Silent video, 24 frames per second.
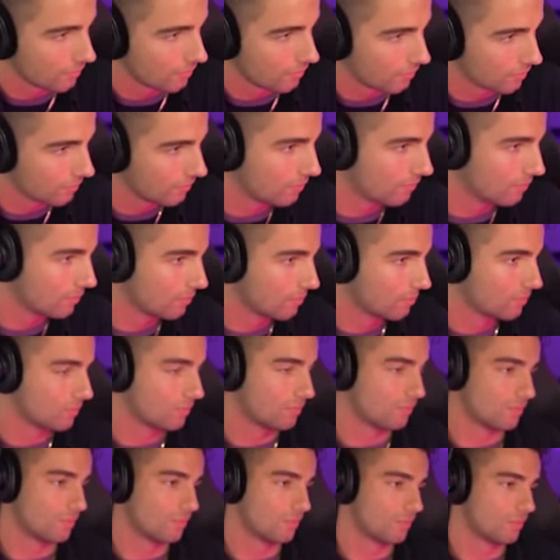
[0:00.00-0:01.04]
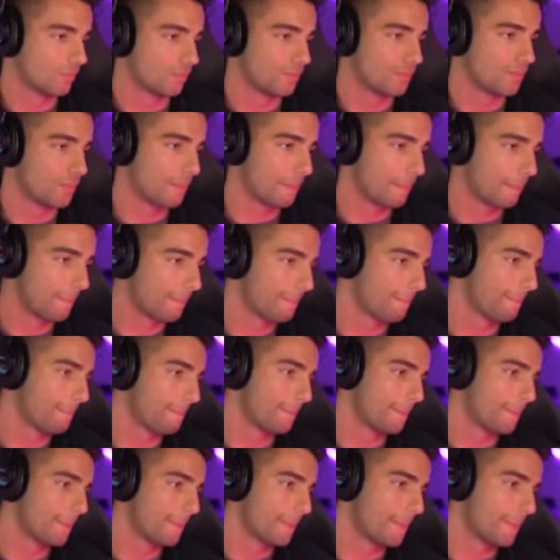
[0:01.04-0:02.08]

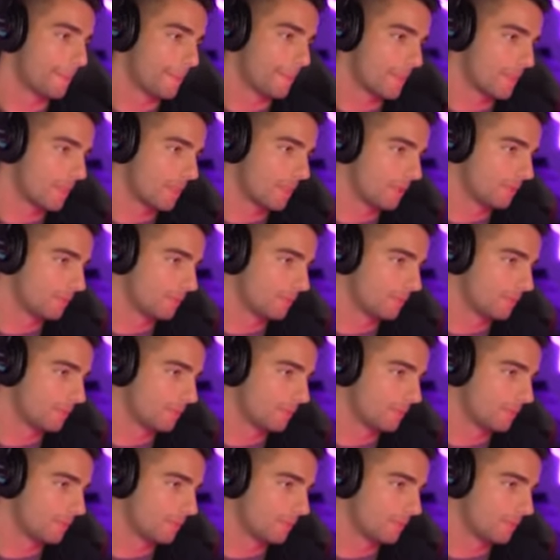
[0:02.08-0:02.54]
(no one is talking)